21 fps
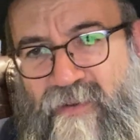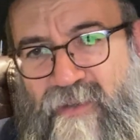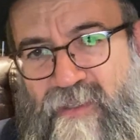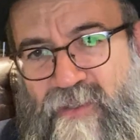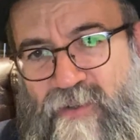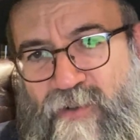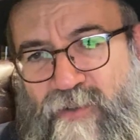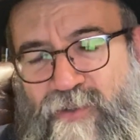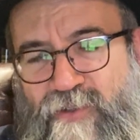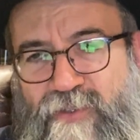
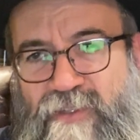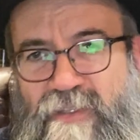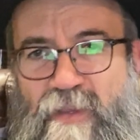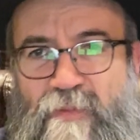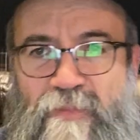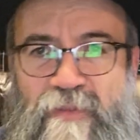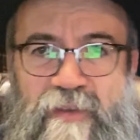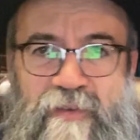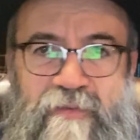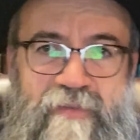is also
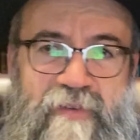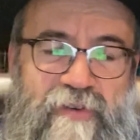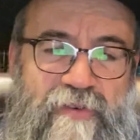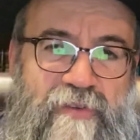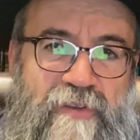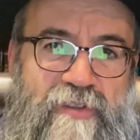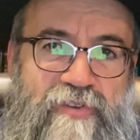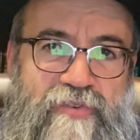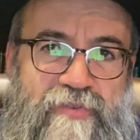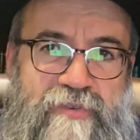something
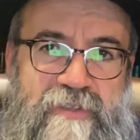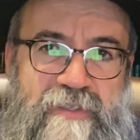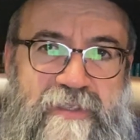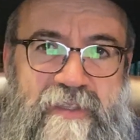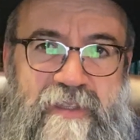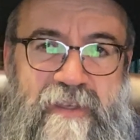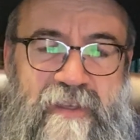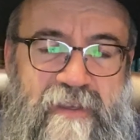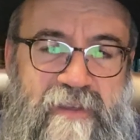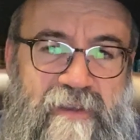very
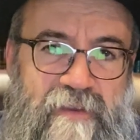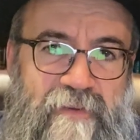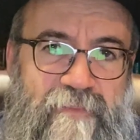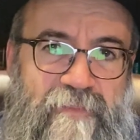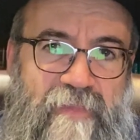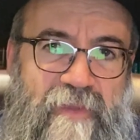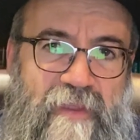interesting